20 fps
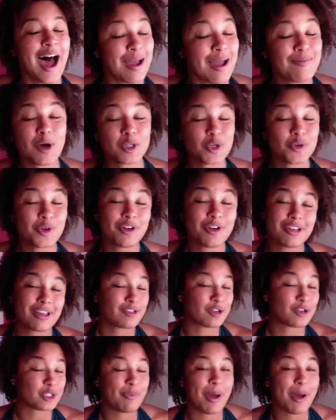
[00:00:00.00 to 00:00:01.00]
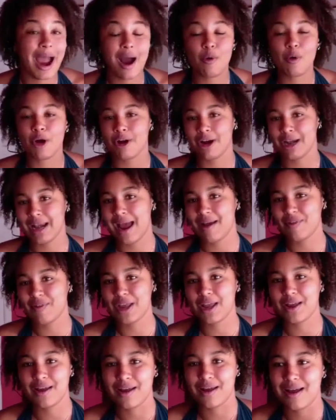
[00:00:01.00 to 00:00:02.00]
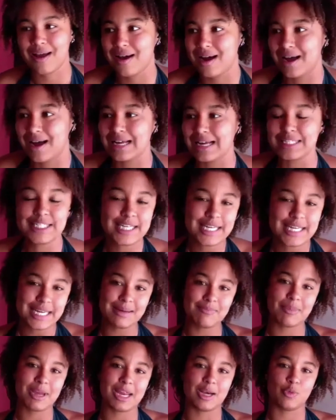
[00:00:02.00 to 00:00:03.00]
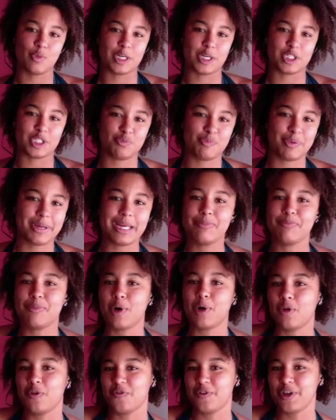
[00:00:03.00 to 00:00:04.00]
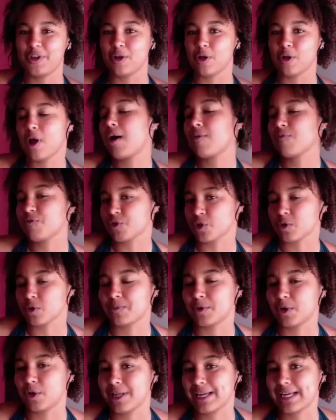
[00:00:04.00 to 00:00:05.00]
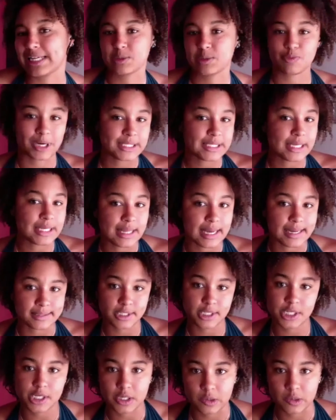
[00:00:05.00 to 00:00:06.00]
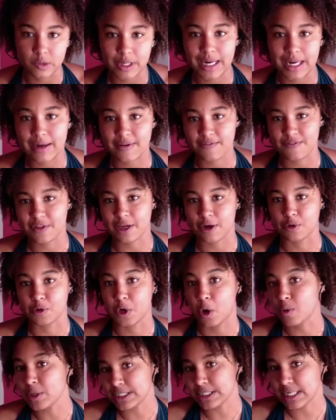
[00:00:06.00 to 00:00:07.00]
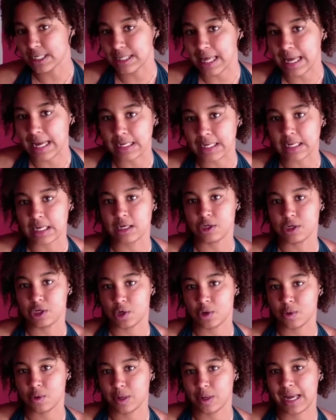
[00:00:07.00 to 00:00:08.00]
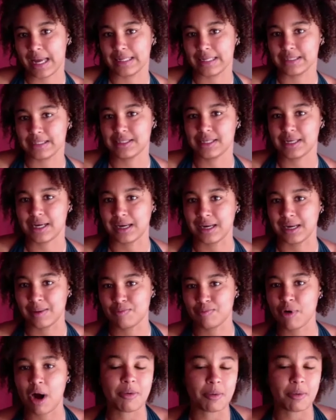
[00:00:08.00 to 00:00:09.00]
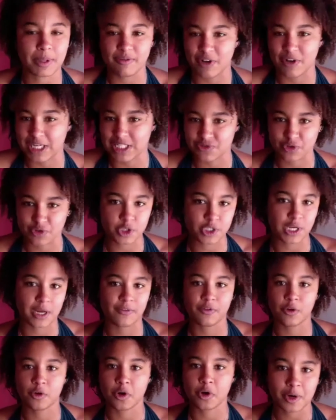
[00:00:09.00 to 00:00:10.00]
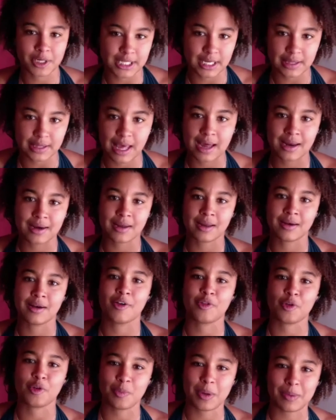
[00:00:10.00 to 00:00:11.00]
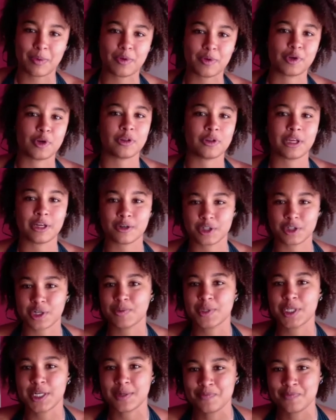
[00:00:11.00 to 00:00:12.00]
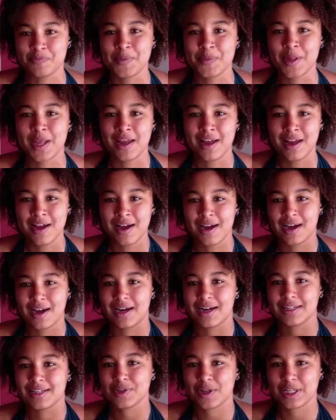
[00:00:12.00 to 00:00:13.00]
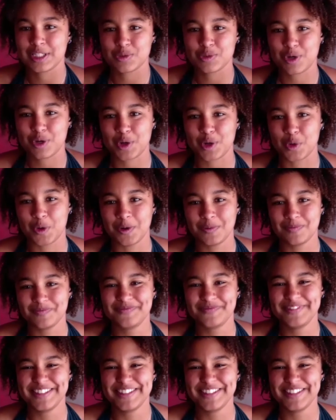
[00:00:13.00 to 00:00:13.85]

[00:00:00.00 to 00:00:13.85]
I'm also hearing that there's power in having a team in which people feel comfortable expressing that to you if they're noticing that in you, and probably vice versa if you're noticing that in other people in your leadership team. So that's pretty cool.